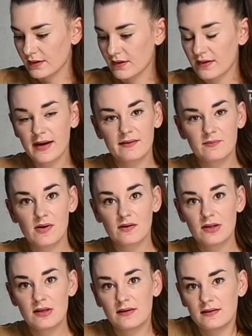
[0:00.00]
All right,
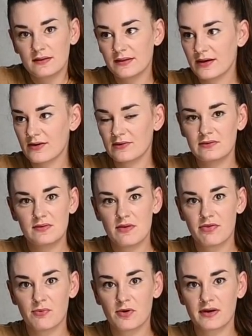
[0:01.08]
well, you know,
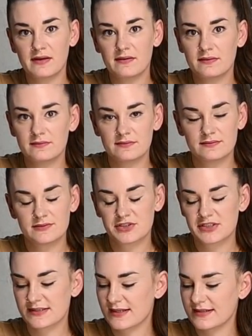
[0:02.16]
thwarted. It's
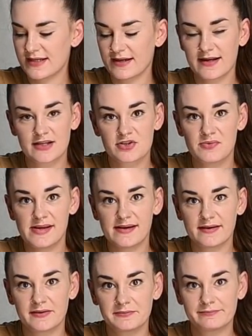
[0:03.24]
just gonna take an extra
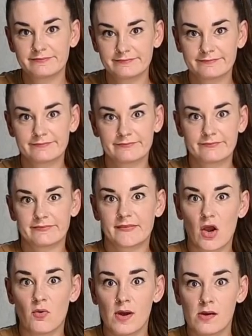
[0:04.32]
week.
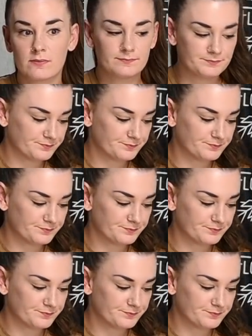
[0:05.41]
Oh well.